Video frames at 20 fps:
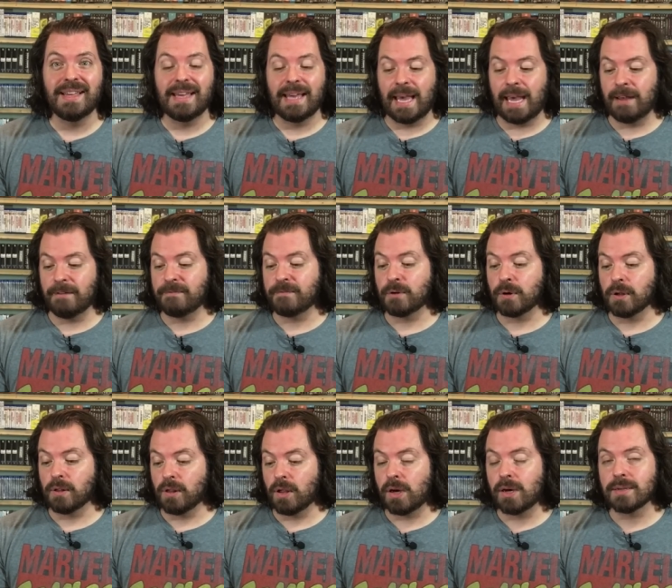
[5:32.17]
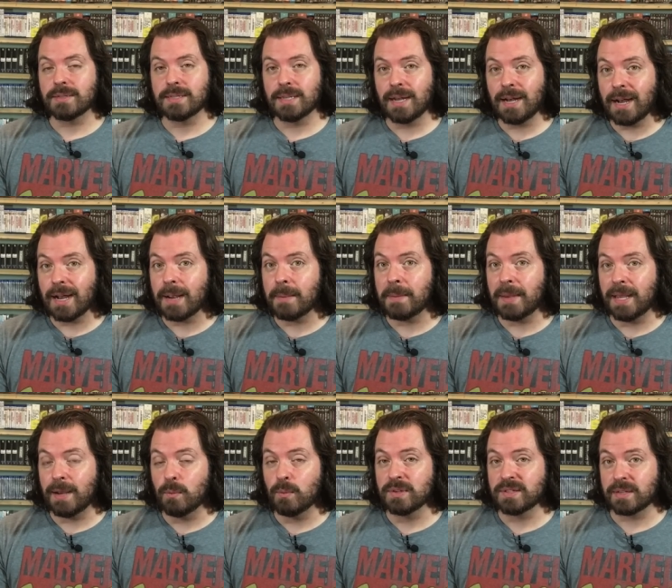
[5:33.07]
And for a long time,
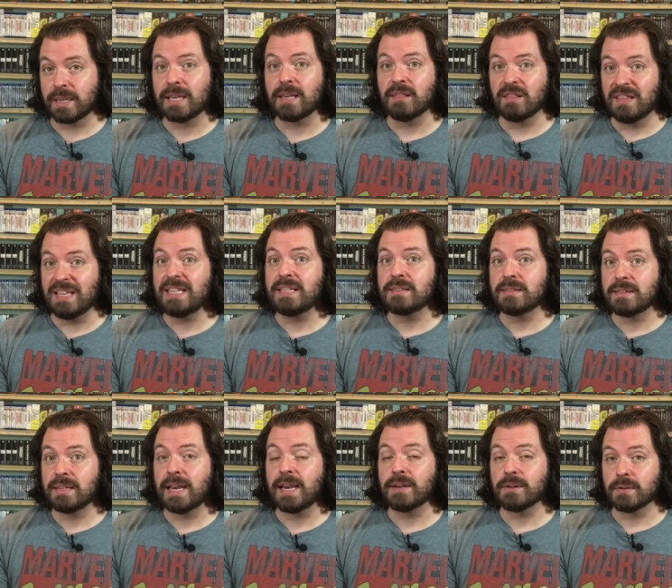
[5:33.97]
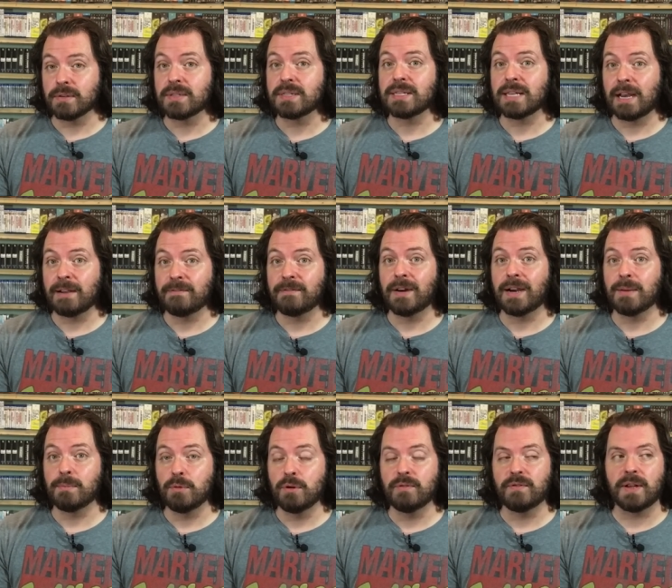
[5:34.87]
it was like the standard sci-fi
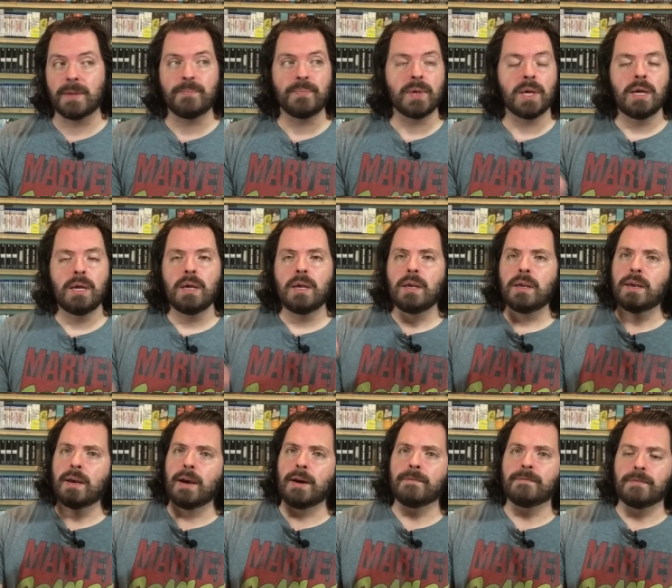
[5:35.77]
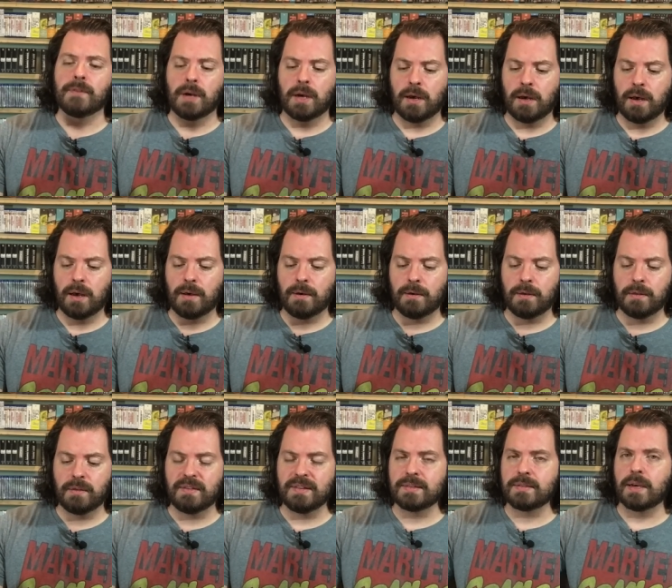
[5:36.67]
movie. You have
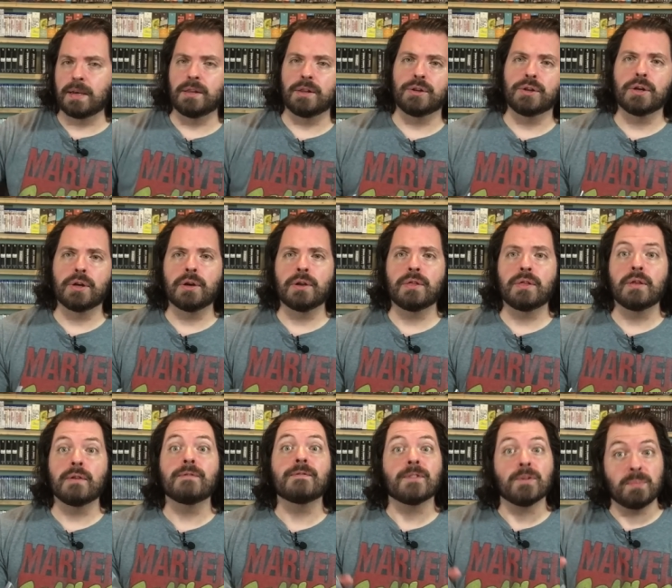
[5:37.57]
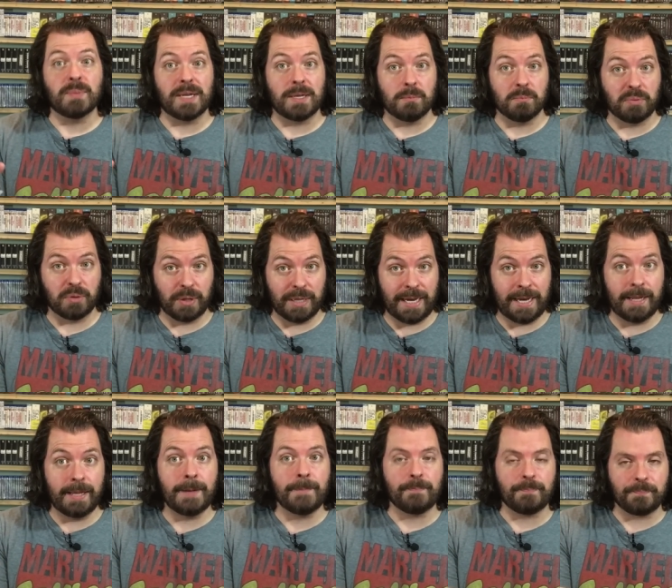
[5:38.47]
This Island Earth, Forbidden
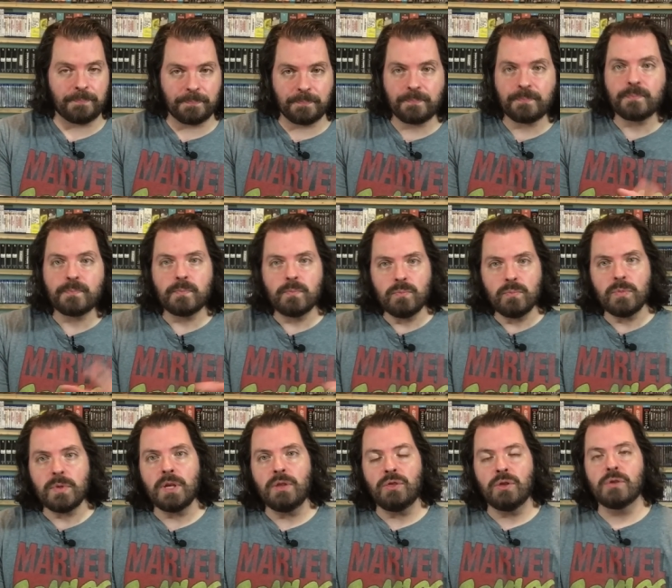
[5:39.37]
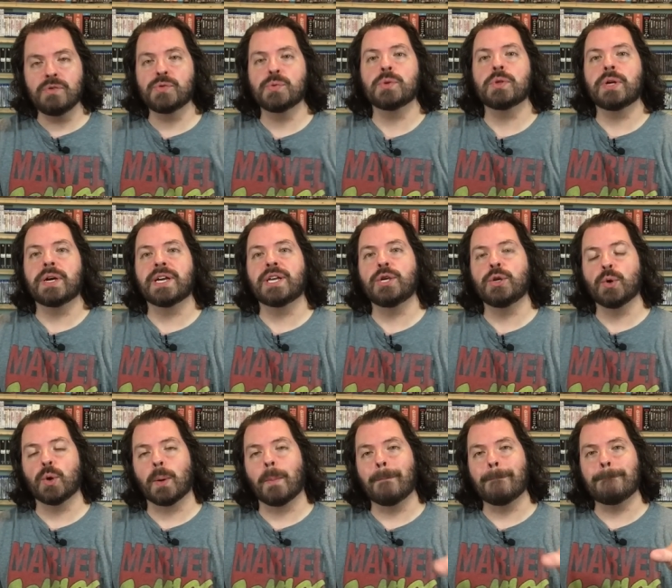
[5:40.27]
Planet. Those were like
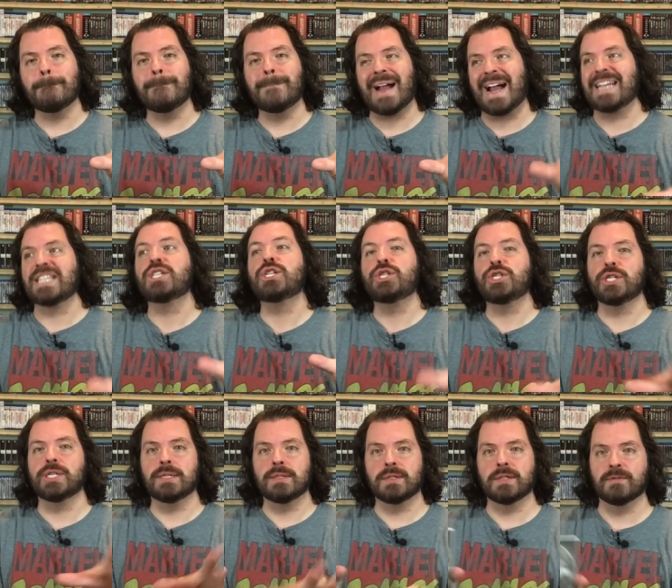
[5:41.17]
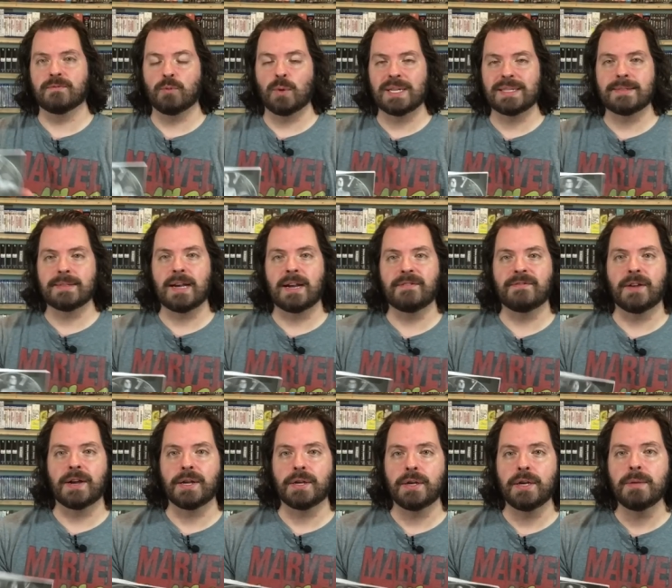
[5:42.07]
your bastions of what
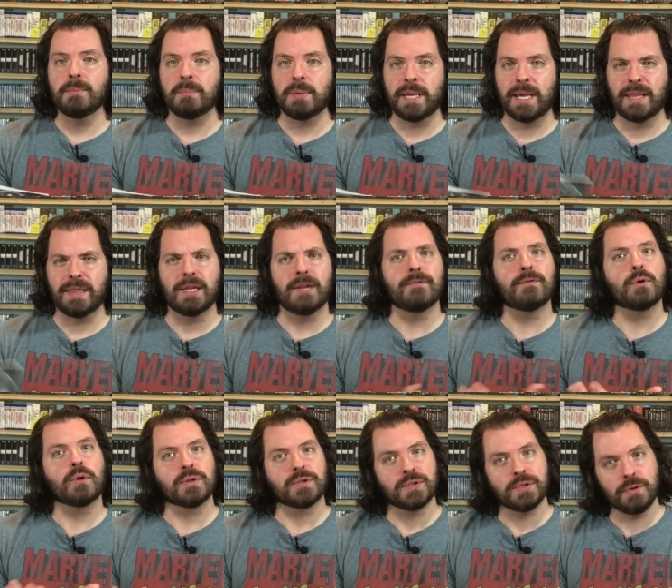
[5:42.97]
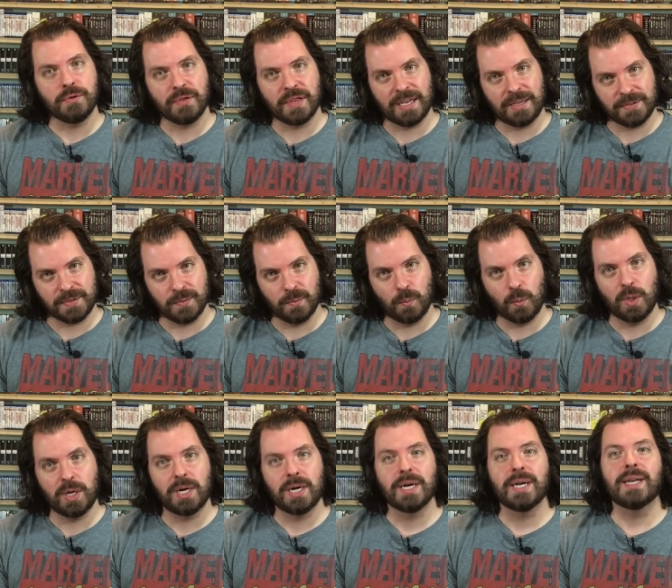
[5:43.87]
sci-fi could be. And then, of course,
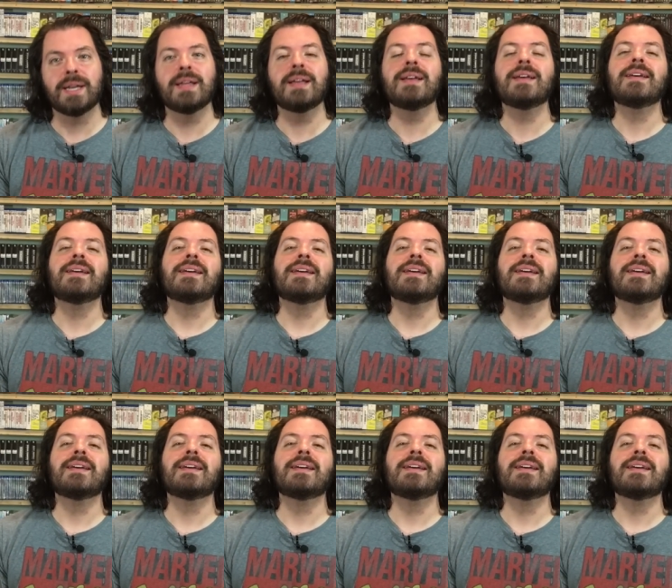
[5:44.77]
2001. And